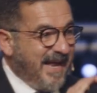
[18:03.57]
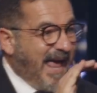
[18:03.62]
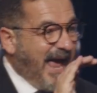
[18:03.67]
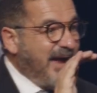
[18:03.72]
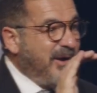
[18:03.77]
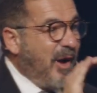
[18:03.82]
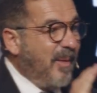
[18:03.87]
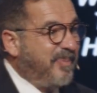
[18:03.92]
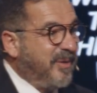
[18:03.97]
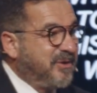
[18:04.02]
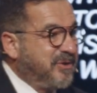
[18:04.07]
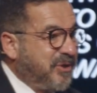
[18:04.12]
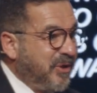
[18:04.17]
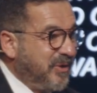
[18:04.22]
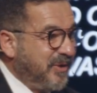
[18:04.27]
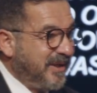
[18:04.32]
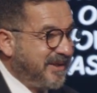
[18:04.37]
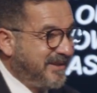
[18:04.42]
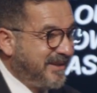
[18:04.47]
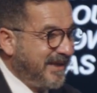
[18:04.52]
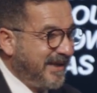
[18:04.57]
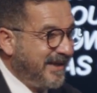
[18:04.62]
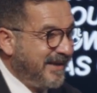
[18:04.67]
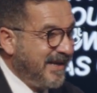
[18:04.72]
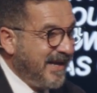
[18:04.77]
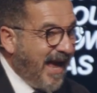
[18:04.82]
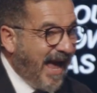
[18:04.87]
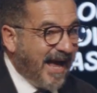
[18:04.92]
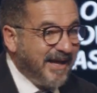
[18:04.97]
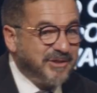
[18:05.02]
and opportunity.
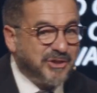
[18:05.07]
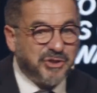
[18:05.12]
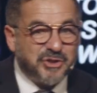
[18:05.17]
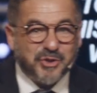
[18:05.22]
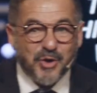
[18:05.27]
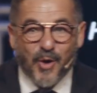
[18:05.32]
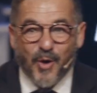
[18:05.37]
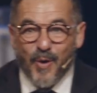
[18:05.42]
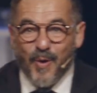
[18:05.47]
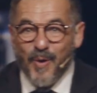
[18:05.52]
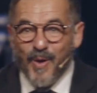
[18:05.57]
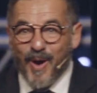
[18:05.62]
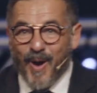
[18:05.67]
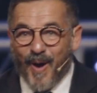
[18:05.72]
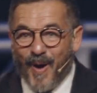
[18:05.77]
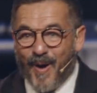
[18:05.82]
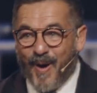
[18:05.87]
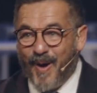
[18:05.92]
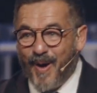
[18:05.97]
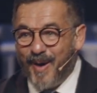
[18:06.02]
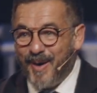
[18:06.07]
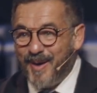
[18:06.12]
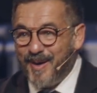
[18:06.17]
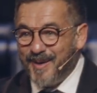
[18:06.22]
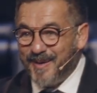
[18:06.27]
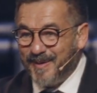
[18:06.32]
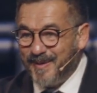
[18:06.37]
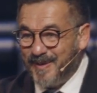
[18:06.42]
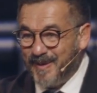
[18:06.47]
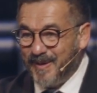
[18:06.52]
And so are
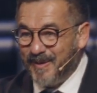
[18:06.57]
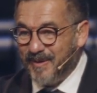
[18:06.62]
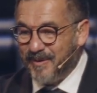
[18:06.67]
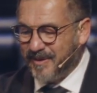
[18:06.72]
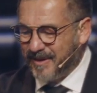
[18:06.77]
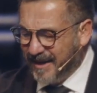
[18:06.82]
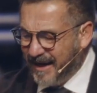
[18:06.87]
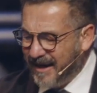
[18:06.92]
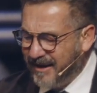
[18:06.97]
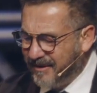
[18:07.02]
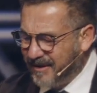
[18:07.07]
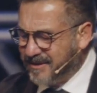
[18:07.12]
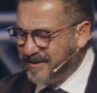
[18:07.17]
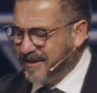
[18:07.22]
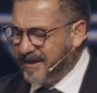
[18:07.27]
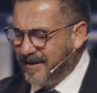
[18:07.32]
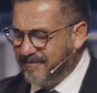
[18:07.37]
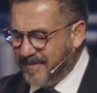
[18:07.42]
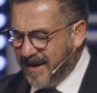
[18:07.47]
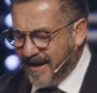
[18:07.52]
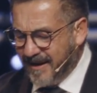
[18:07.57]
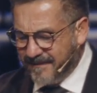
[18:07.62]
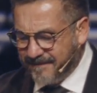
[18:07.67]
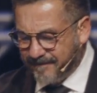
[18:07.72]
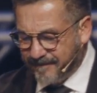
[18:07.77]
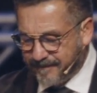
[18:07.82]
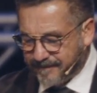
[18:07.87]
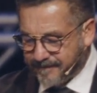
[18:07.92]
you. Can I hear a good amen?